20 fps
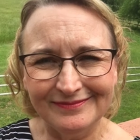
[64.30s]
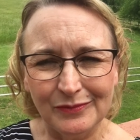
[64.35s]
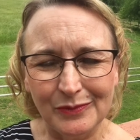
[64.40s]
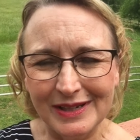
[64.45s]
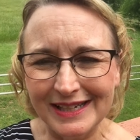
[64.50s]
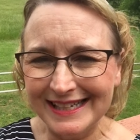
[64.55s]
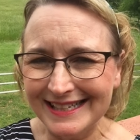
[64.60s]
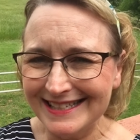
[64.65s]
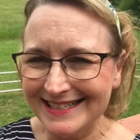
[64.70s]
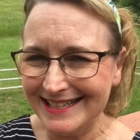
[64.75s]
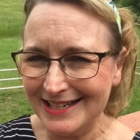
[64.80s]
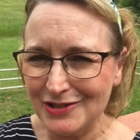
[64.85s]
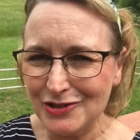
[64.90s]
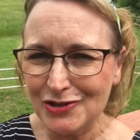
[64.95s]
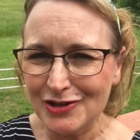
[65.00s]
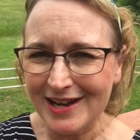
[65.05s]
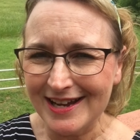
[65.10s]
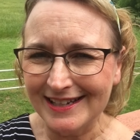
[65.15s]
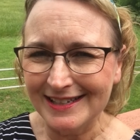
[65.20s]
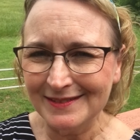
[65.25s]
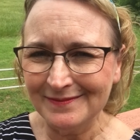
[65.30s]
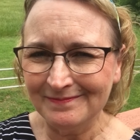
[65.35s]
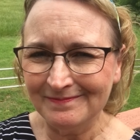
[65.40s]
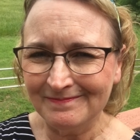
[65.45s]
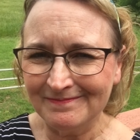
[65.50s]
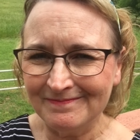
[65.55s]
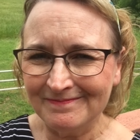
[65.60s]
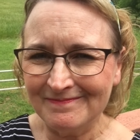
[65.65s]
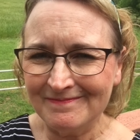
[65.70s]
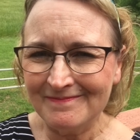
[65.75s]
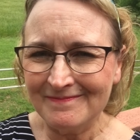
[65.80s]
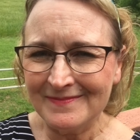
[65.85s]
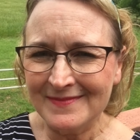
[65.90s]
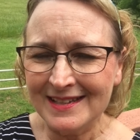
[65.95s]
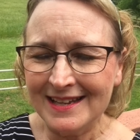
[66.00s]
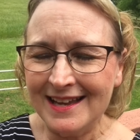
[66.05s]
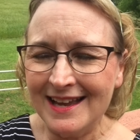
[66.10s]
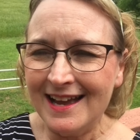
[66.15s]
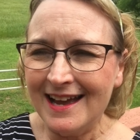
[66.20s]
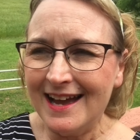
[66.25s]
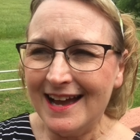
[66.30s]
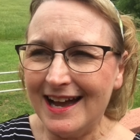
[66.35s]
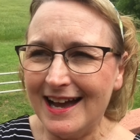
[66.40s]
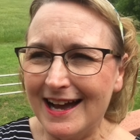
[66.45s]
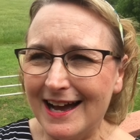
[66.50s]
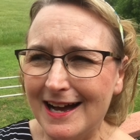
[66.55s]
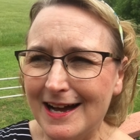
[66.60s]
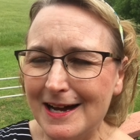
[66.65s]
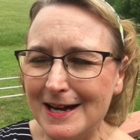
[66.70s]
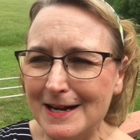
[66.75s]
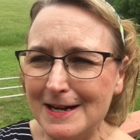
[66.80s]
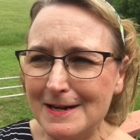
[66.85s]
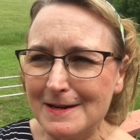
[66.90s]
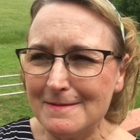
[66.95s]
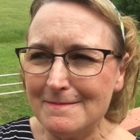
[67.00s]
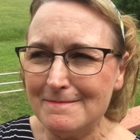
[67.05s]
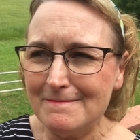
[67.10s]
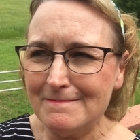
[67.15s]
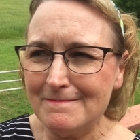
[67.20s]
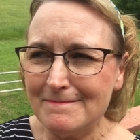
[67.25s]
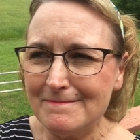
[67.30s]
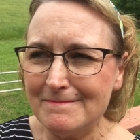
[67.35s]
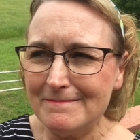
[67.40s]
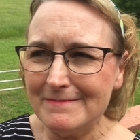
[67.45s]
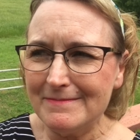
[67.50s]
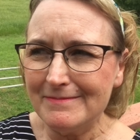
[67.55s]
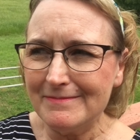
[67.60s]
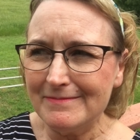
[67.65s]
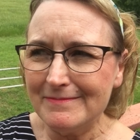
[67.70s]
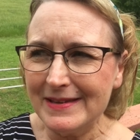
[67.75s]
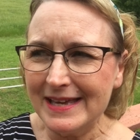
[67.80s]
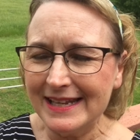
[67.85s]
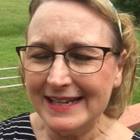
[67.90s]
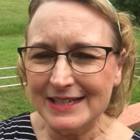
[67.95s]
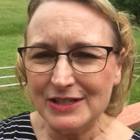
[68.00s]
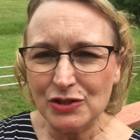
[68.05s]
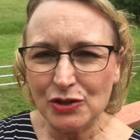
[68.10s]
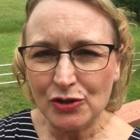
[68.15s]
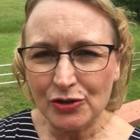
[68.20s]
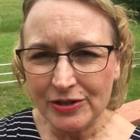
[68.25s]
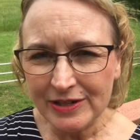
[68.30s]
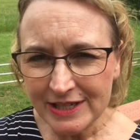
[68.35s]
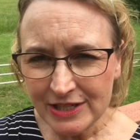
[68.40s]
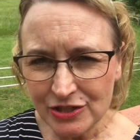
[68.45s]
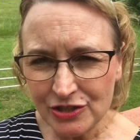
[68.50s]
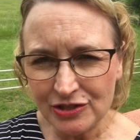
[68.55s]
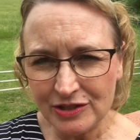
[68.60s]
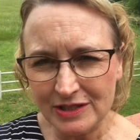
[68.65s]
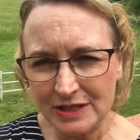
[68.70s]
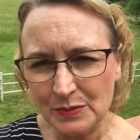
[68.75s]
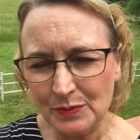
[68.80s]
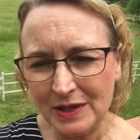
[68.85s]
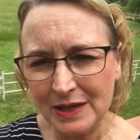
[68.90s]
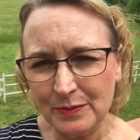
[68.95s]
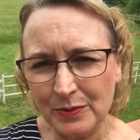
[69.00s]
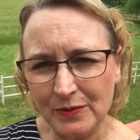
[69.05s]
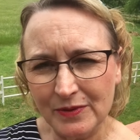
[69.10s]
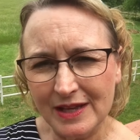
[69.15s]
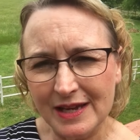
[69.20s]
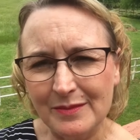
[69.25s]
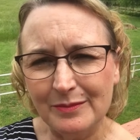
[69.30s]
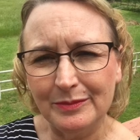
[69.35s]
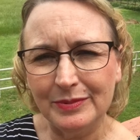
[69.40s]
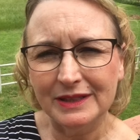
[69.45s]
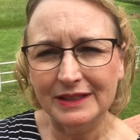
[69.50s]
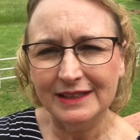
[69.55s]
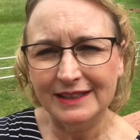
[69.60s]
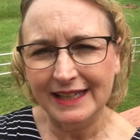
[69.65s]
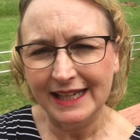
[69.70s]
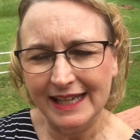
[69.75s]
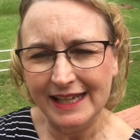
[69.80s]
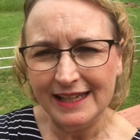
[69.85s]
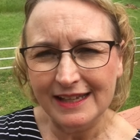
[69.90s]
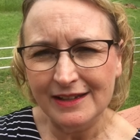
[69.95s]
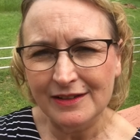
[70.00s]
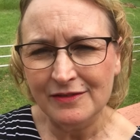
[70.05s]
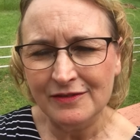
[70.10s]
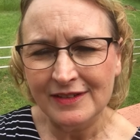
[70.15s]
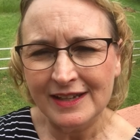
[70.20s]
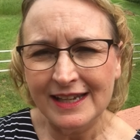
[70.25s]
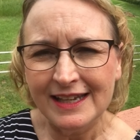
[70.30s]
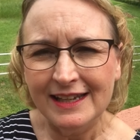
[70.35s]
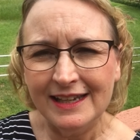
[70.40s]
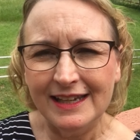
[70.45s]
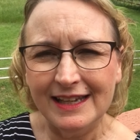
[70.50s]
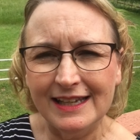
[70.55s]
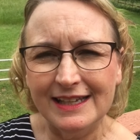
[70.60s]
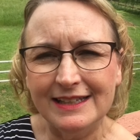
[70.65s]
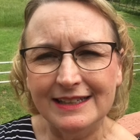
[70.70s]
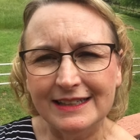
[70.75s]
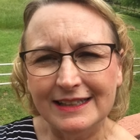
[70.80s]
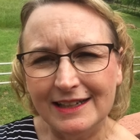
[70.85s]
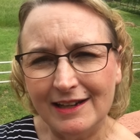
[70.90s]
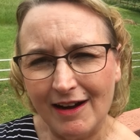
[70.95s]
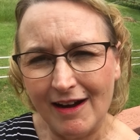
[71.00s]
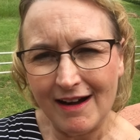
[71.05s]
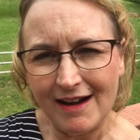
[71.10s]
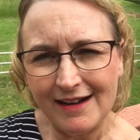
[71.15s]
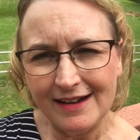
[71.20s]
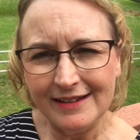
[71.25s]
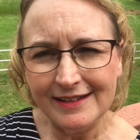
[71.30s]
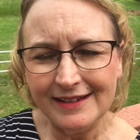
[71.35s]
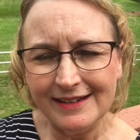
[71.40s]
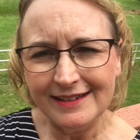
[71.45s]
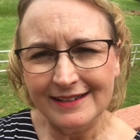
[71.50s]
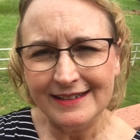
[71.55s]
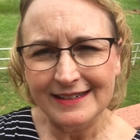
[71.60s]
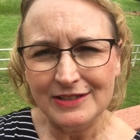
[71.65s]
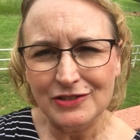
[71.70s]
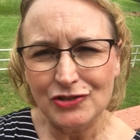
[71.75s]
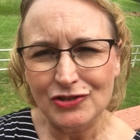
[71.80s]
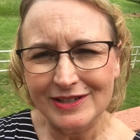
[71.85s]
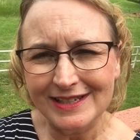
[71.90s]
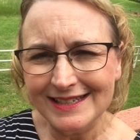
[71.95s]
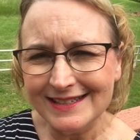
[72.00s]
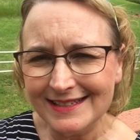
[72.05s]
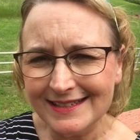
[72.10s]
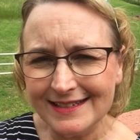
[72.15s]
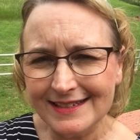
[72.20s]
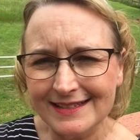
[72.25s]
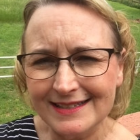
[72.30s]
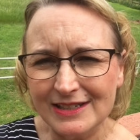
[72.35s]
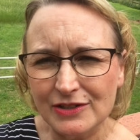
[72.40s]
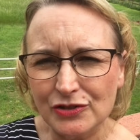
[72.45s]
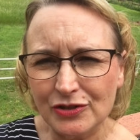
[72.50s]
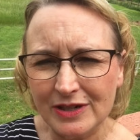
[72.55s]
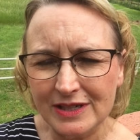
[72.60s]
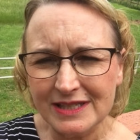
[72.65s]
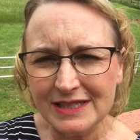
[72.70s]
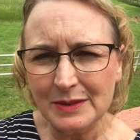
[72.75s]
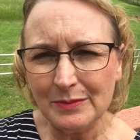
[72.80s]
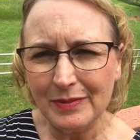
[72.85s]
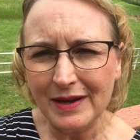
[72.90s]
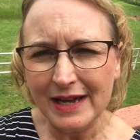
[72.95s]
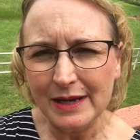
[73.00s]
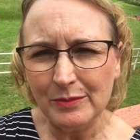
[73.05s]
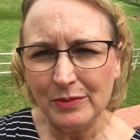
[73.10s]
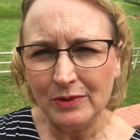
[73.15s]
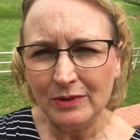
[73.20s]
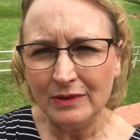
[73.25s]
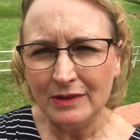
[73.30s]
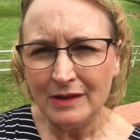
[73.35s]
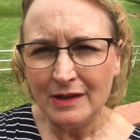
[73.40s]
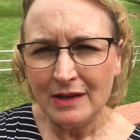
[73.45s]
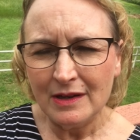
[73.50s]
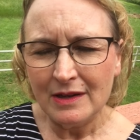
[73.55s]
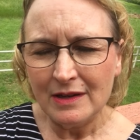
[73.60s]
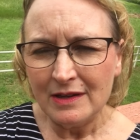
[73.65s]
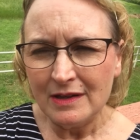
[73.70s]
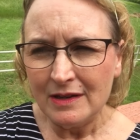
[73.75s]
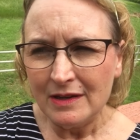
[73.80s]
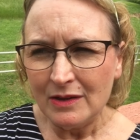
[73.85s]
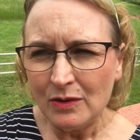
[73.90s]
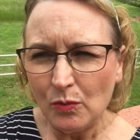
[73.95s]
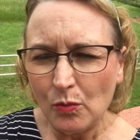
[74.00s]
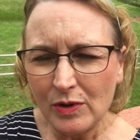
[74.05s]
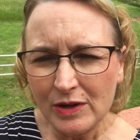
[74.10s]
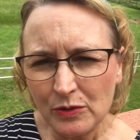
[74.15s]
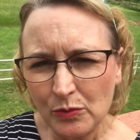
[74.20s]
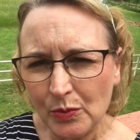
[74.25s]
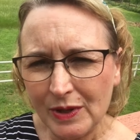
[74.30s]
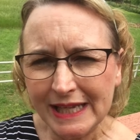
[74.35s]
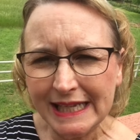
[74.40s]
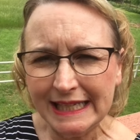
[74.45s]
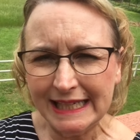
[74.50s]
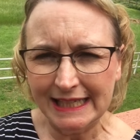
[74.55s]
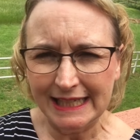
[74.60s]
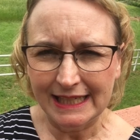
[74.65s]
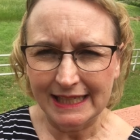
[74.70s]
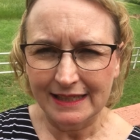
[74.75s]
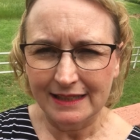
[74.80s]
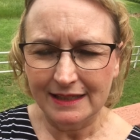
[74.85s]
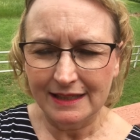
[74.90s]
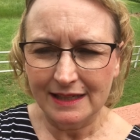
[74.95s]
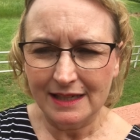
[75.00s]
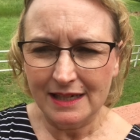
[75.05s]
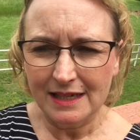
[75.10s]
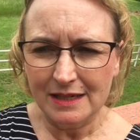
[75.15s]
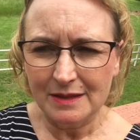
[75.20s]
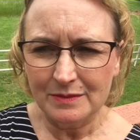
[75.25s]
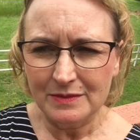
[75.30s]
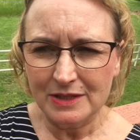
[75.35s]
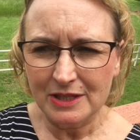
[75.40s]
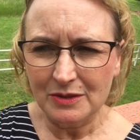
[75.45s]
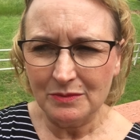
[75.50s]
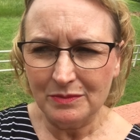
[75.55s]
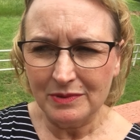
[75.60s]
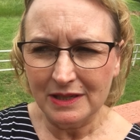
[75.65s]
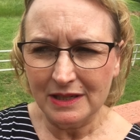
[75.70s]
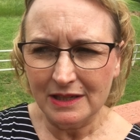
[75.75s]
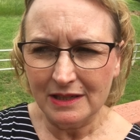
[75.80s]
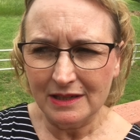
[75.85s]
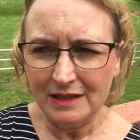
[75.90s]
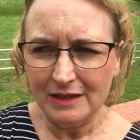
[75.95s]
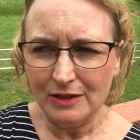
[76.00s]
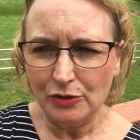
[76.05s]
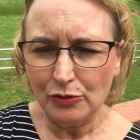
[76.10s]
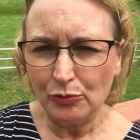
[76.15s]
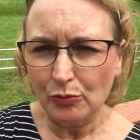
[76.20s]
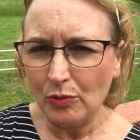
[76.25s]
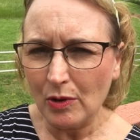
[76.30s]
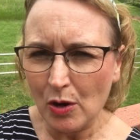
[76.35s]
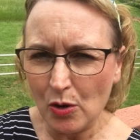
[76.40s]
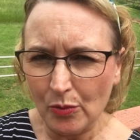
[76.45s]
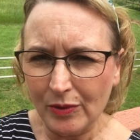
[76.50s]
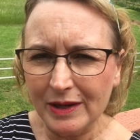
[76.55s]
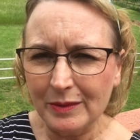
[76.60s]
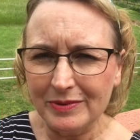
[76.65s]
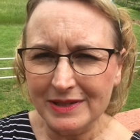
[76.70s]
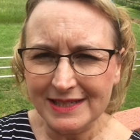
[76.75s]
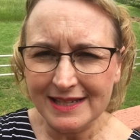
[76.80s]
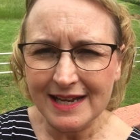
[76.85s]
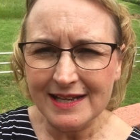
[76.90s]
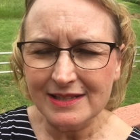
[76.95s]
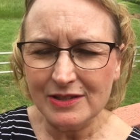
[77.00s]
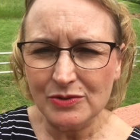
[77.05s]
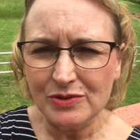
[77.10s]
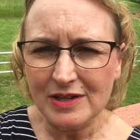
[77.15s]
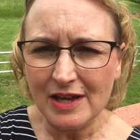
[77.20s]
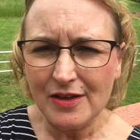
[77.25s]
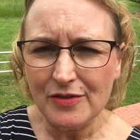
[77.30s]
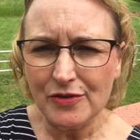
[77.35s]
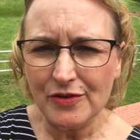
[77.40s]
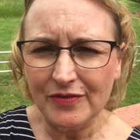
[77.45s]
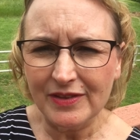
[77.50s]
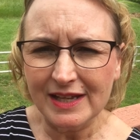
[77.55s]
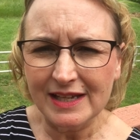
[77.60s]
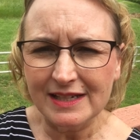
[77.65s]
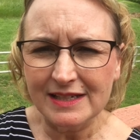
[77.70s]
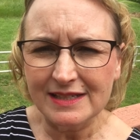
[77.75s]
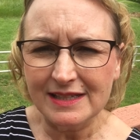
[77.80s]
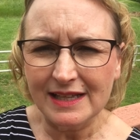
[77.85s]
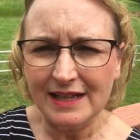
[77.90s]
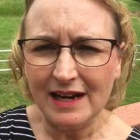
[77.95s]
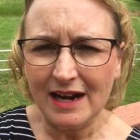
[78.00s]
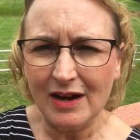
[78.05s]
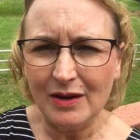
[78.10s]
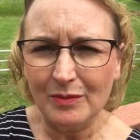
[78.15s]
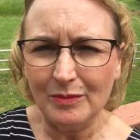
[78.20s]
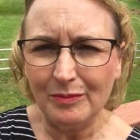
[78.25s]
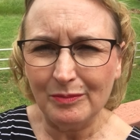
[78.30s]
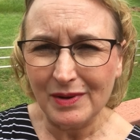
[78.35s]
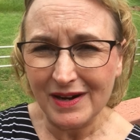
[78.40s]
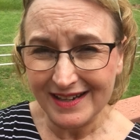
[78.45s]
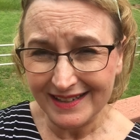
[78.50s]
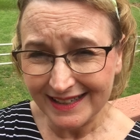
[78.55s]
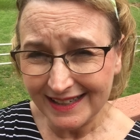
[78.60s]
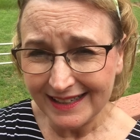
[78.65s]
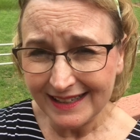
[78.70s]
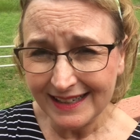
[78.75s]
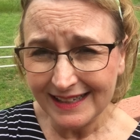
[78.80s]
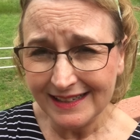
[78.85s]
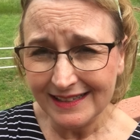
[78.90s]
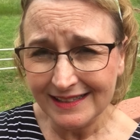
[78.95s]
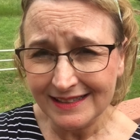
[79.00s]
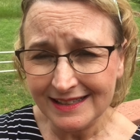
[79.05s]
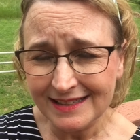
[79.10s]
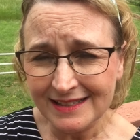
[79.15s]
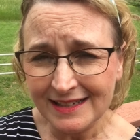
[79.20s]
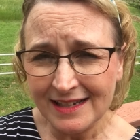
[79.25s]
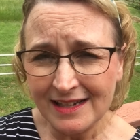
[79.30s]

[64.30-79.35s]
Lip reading: we need sunshine. And as Christians, people that believe in God and Jesus and trust the Bible, what do we need to be growing? Besides those other things that our body needs,